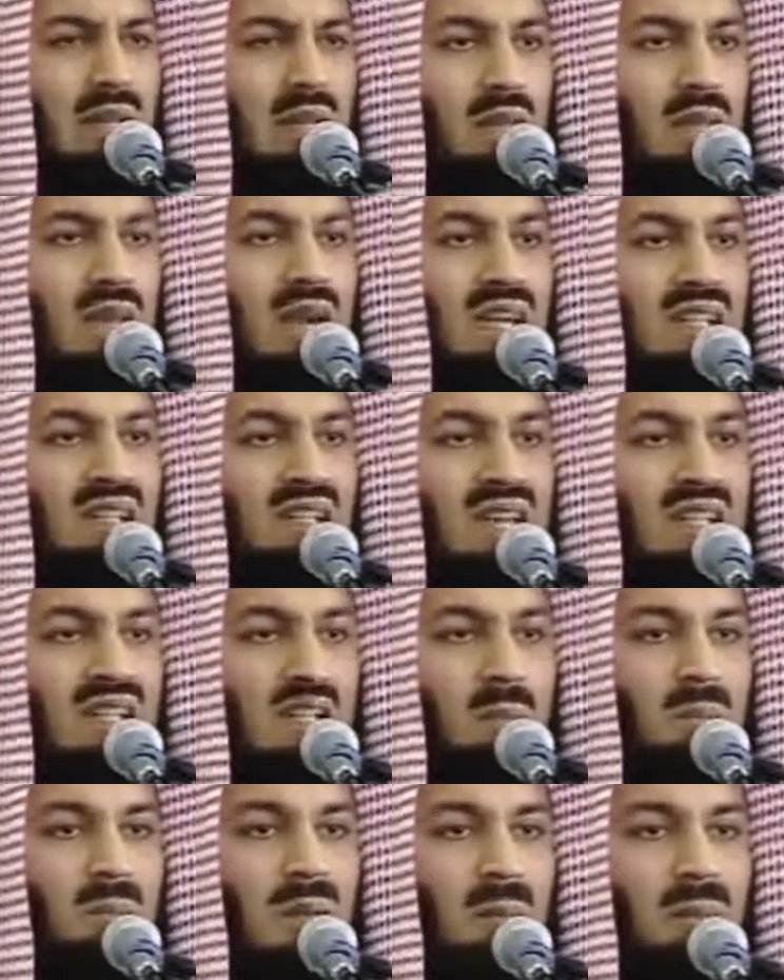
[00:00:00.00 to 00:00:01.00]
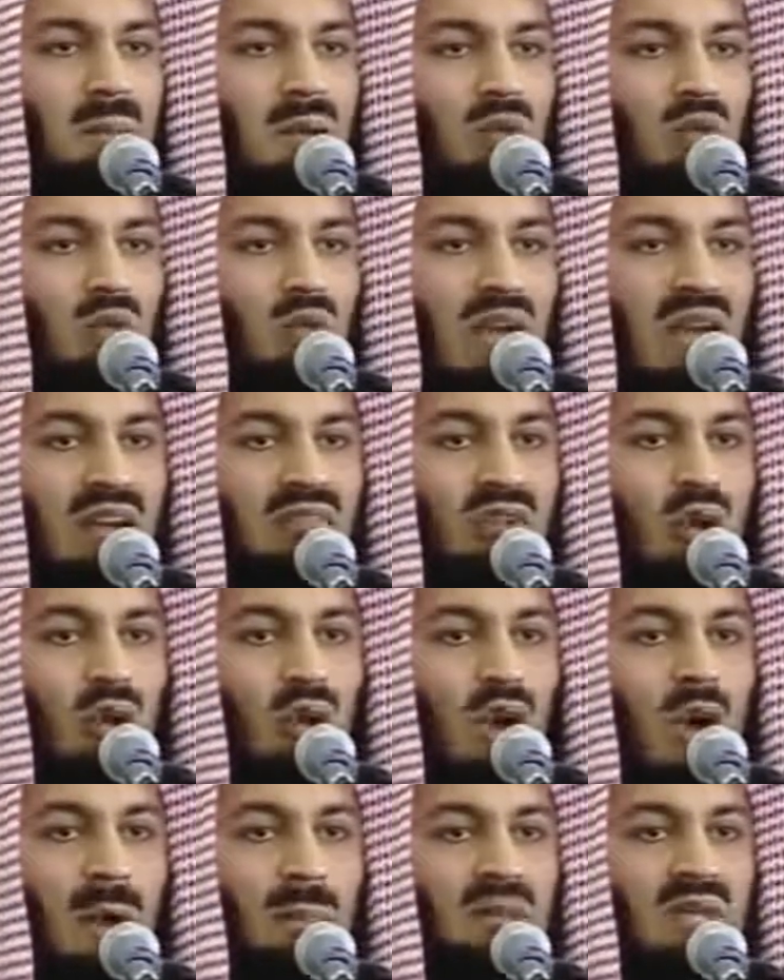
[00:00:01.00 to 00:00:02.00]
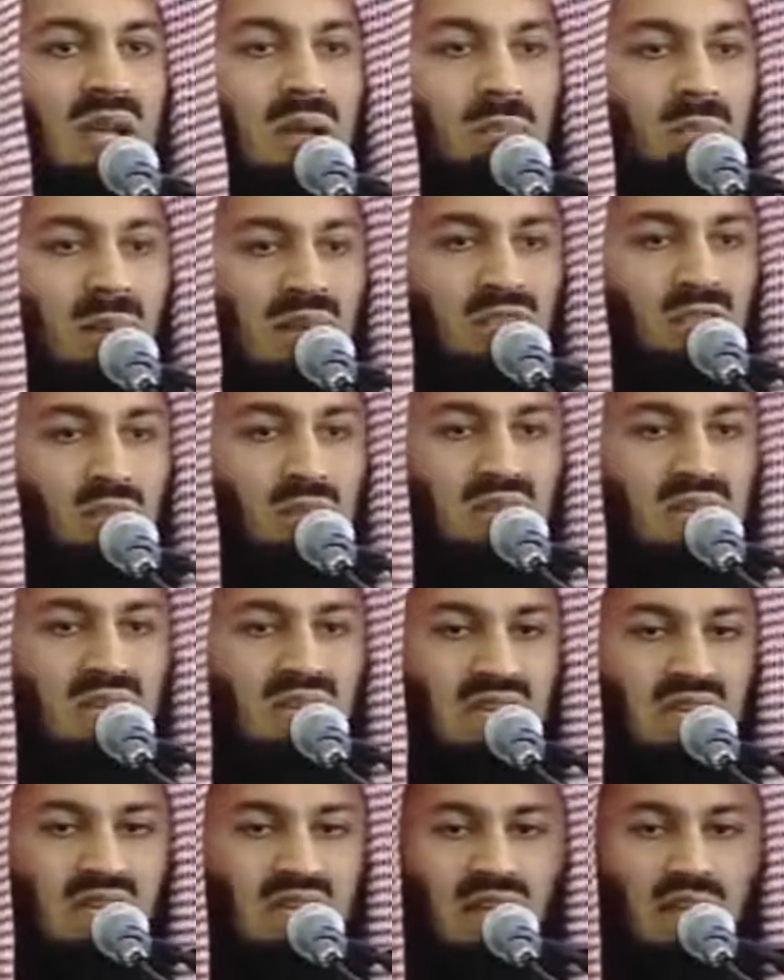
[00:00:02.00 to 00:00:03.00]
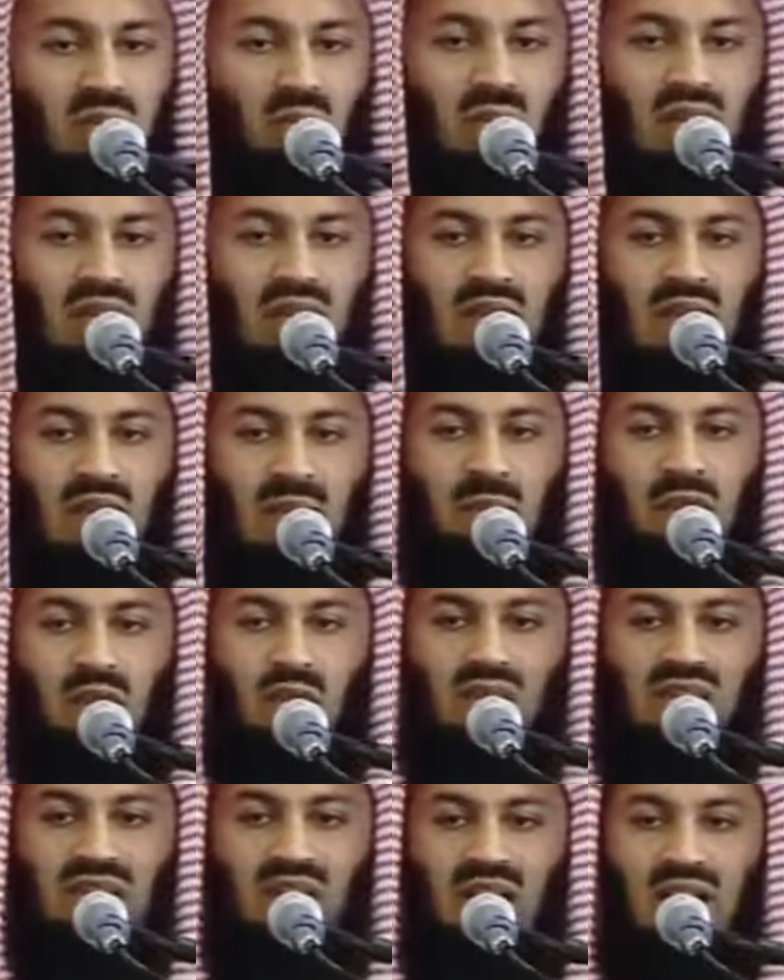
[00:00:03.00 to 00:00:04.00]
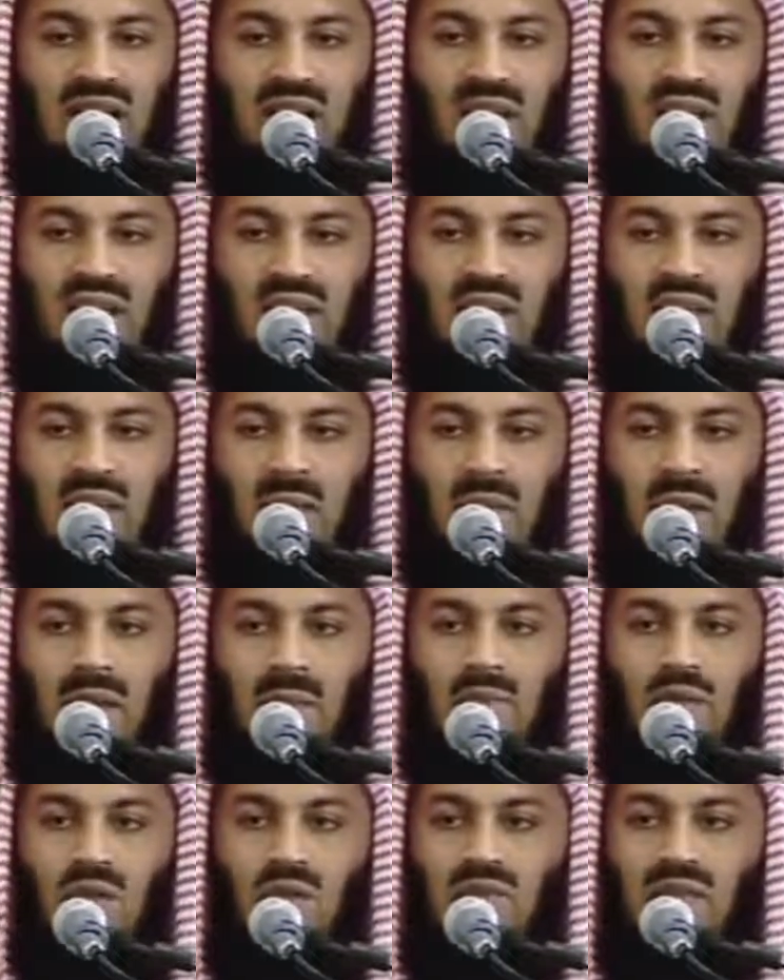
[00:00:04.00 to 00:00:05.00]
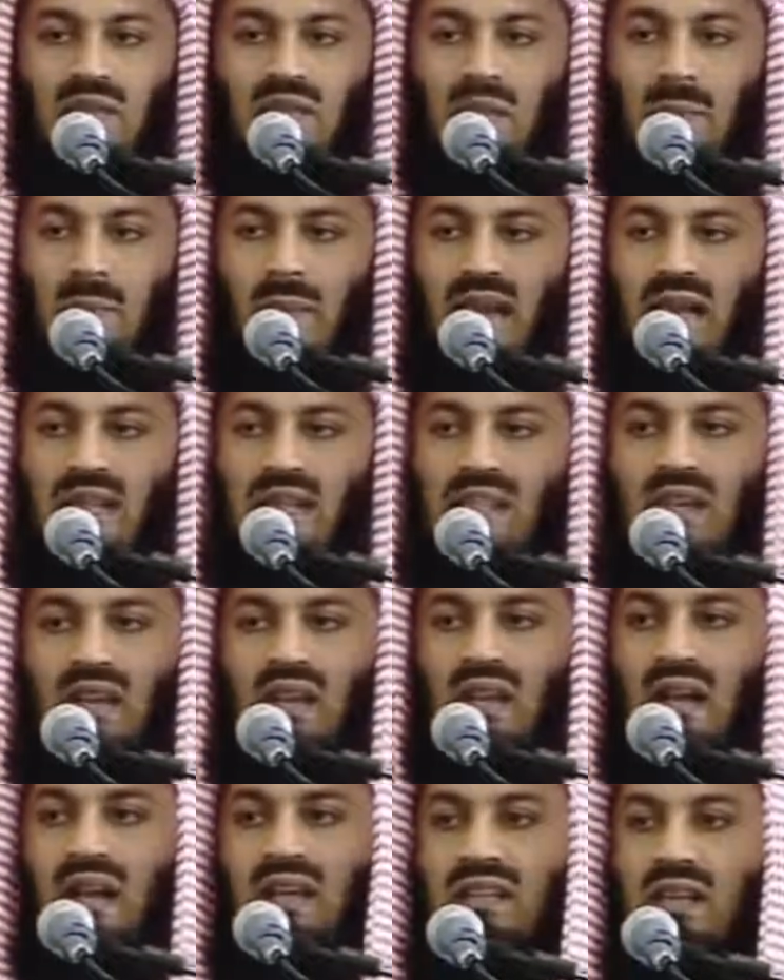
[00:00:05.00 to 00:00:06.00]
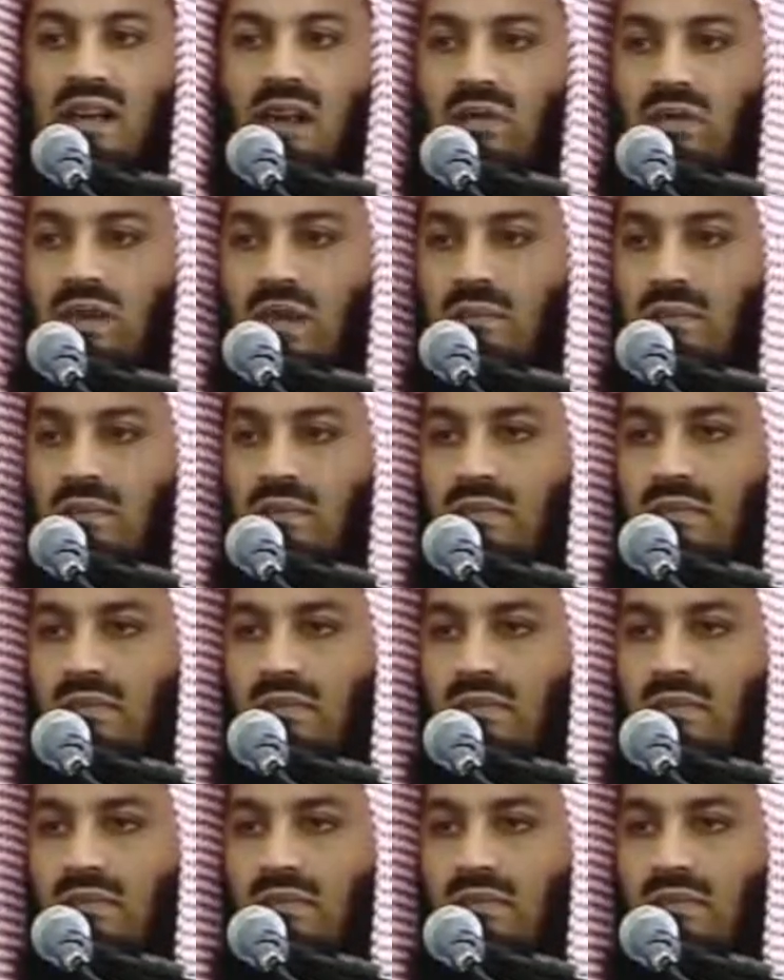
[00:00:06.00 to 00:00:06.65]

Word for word: There are certain people who have no option but to think in that way because they are hearing the big booms and the bangs right around them.